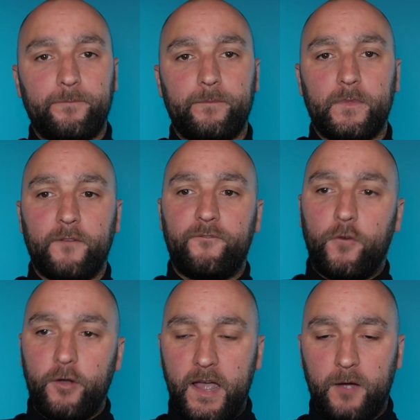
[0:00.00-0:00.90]
for
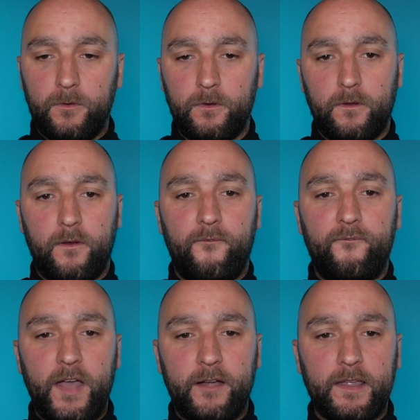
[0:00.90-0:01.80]
now, a
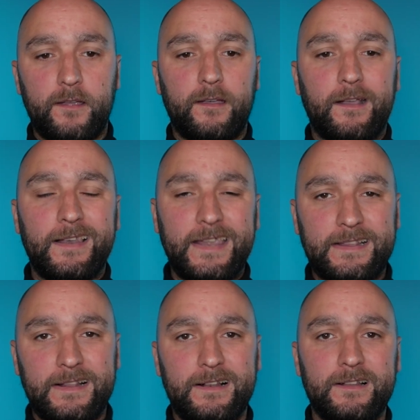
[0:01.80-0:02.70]
very
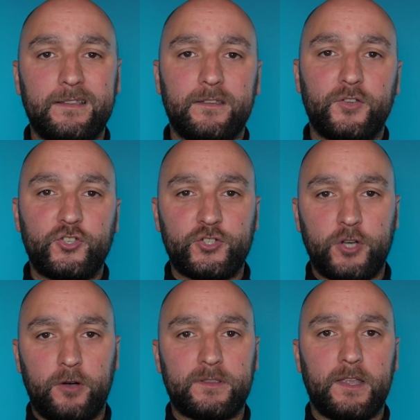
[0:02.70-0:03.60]
little
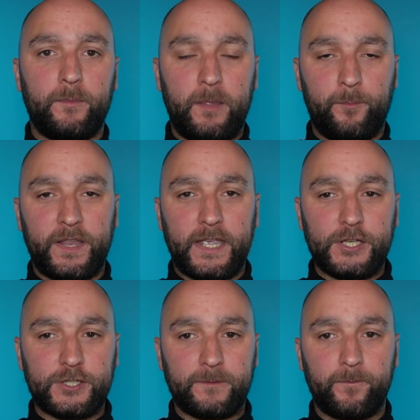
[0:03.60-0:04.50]
short-term
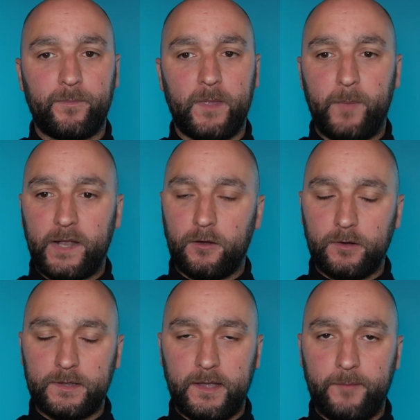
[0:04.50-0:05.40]
implication. But
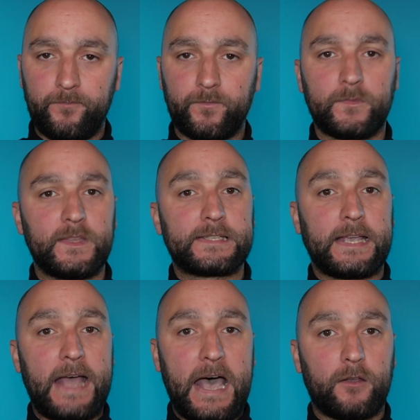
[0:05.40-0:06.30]
long-term, this
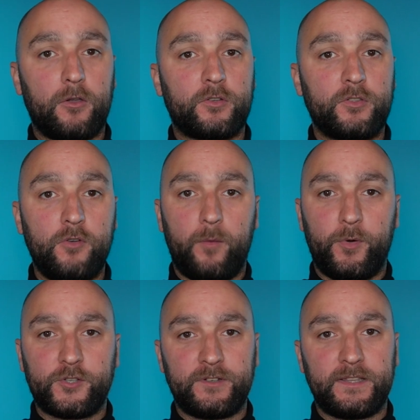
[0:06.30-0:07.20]
can unlock new
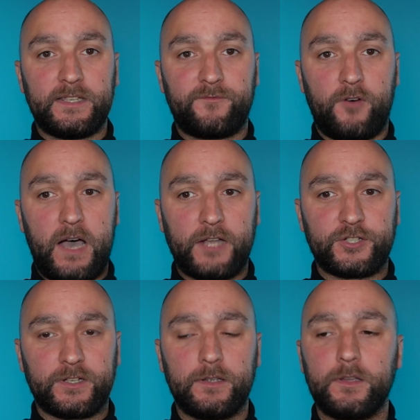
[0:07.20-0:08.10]
opportunities for
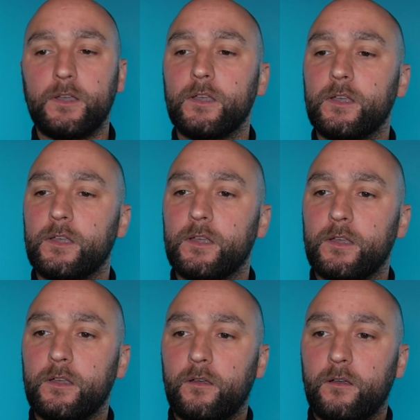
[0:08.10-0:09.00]
Archer.
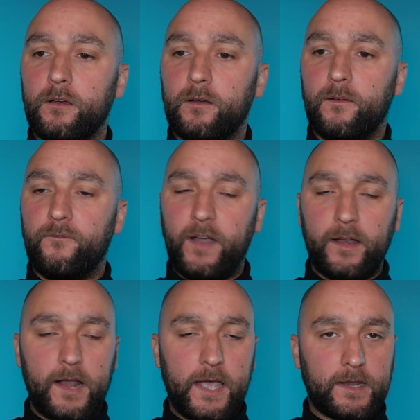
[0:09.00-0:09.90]
Very
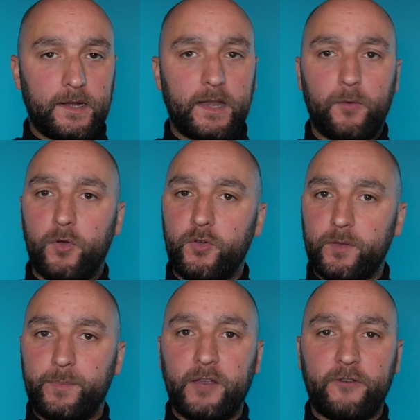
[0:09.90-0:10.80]
likely, they will not
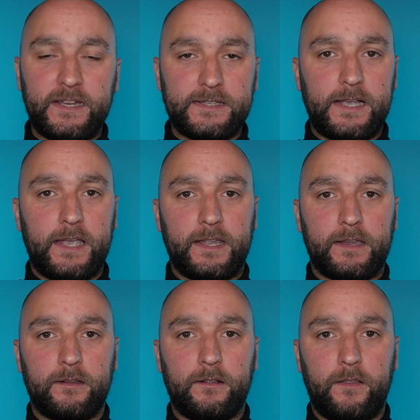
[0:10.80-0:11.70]
be redesigning
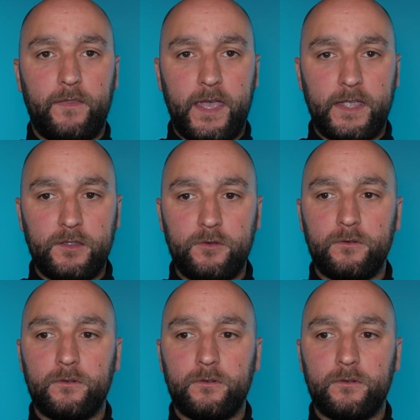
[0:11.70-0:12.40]
their new